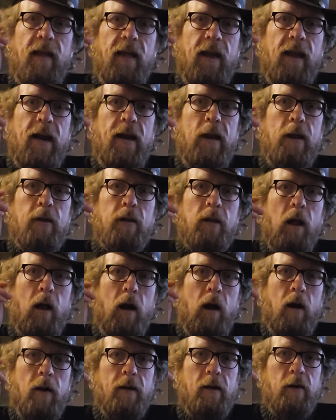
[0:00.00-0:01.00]
It is
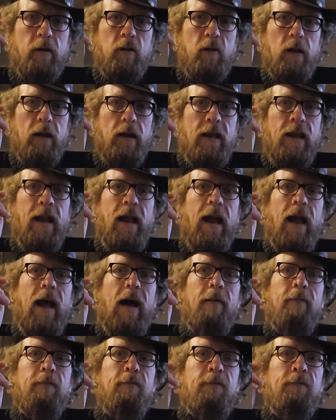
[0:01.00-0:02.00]
honestly
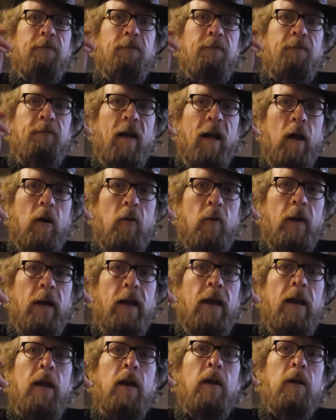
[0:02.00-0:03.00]
a
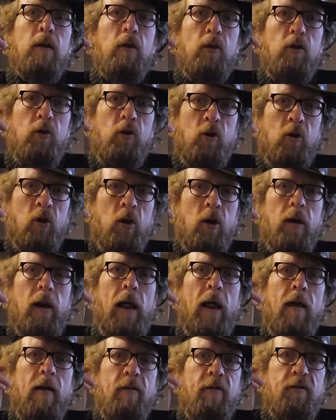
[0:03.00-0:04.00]
very
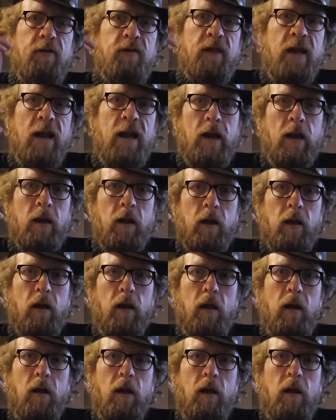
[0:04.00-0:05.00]
good thing
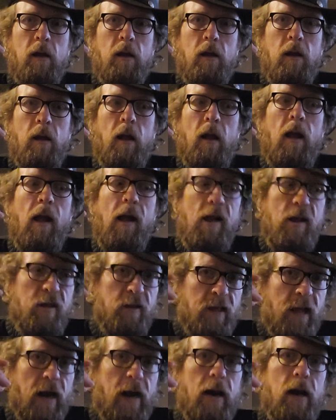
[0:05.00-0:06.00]

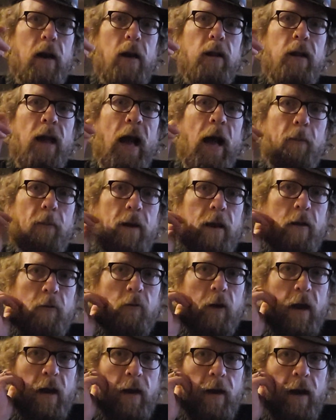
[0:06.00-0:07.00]
that it is happening
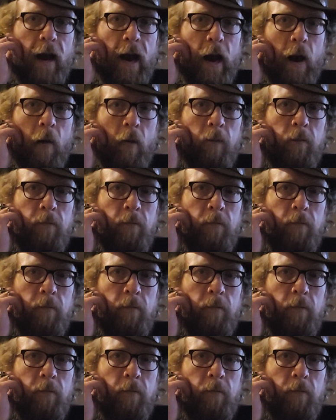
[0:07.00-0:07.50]
right now.